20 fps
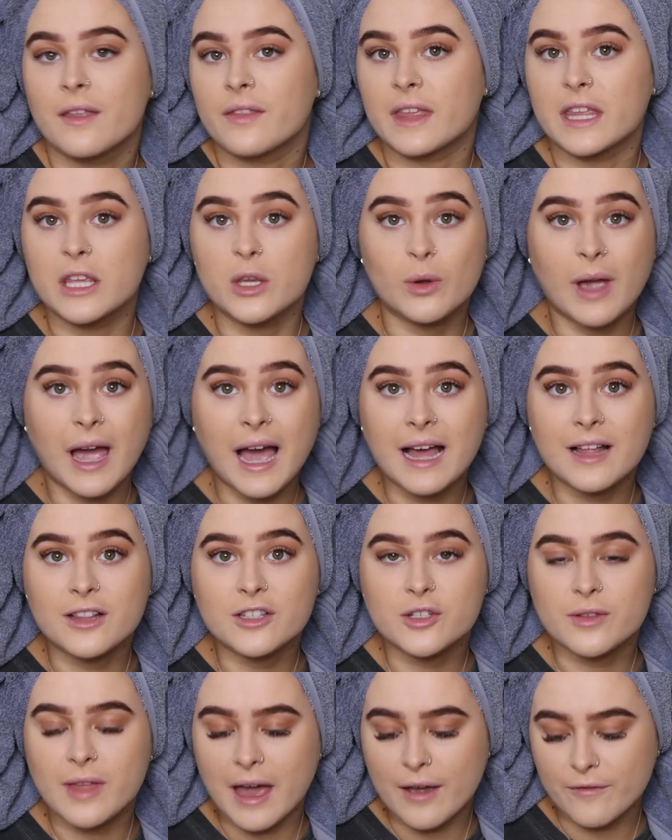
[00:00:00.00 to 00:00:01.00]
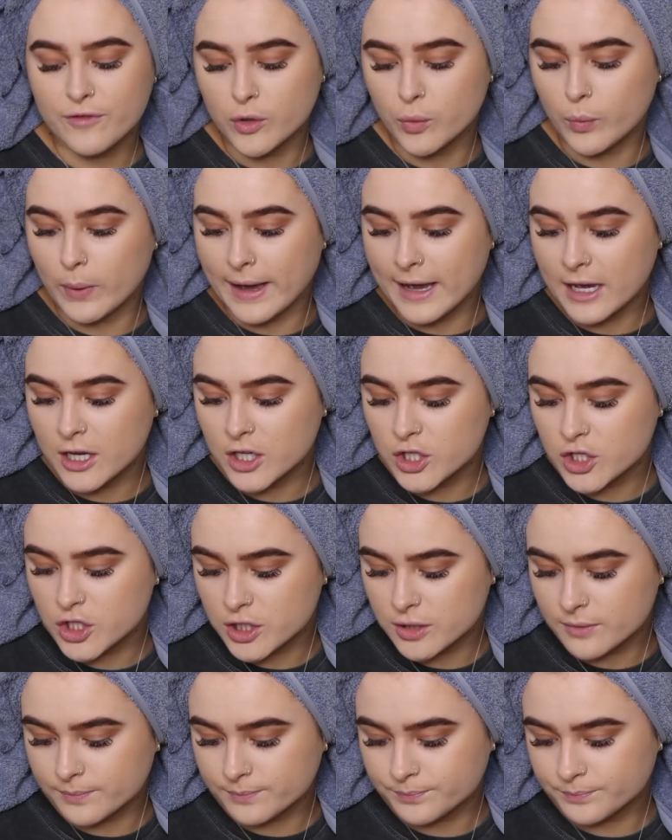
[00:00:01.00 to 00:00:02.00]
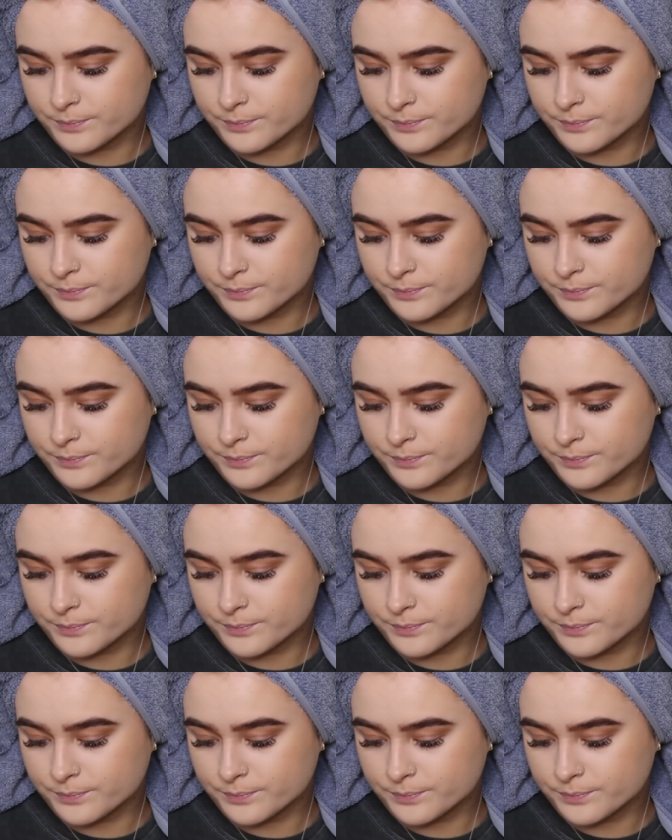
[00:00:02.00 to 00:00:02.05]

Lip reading: then you can do that if you wish.